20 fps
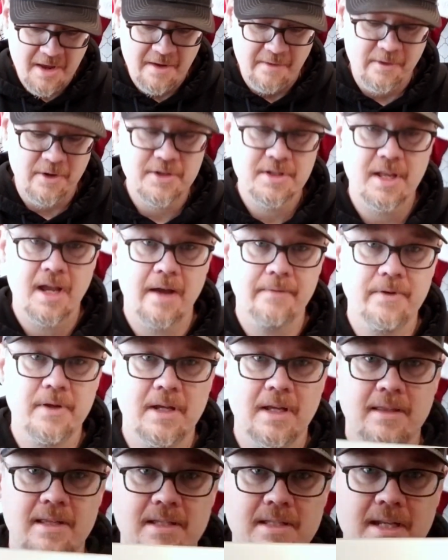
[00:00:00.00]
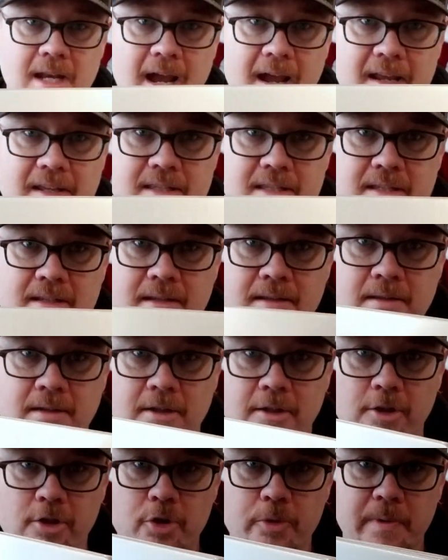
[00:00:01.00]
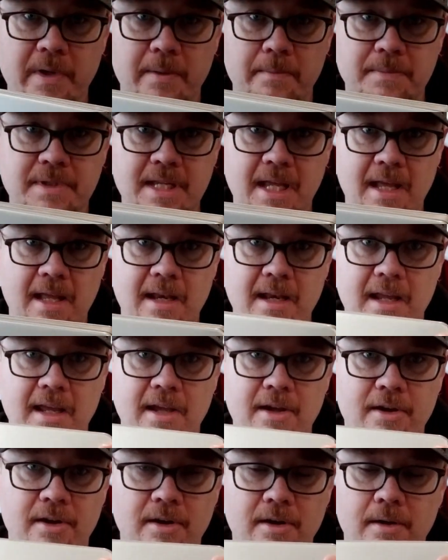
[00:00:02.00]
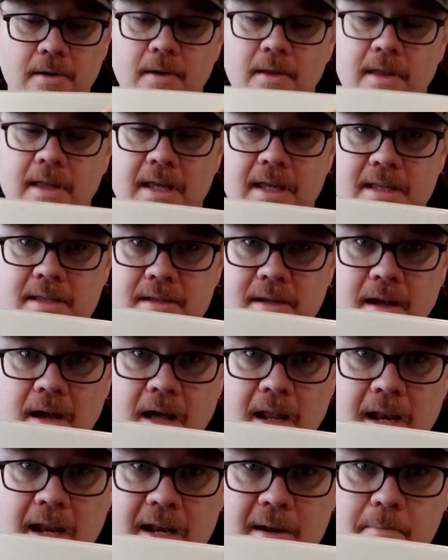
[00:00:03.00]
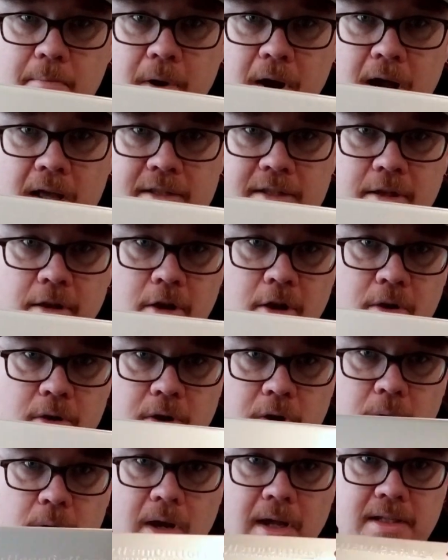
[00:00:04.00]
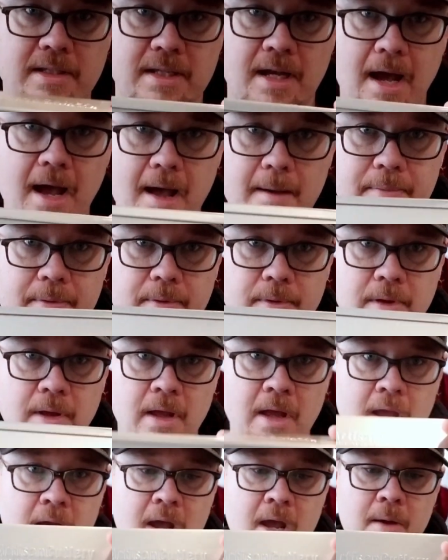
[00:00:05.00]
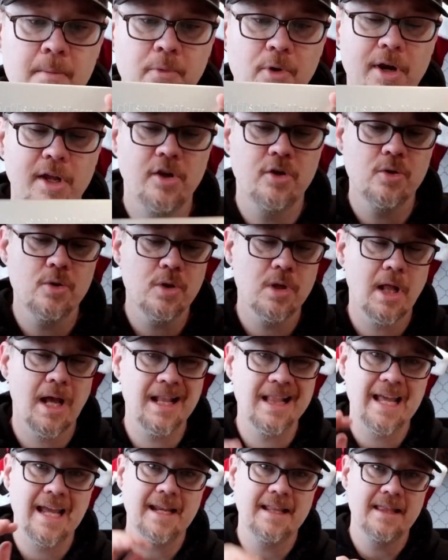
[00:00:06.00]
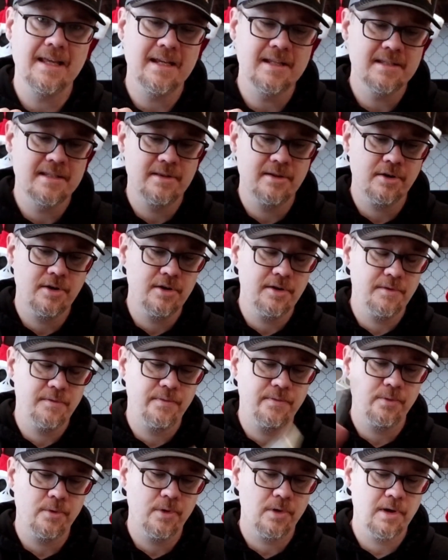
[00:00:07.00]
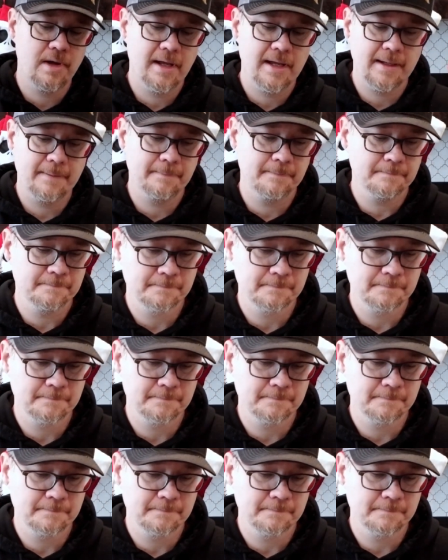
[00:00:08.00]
first off, you get this nice aluminum tin here. It's got an embossed logo on top. Pretty cool. I like these. They're good for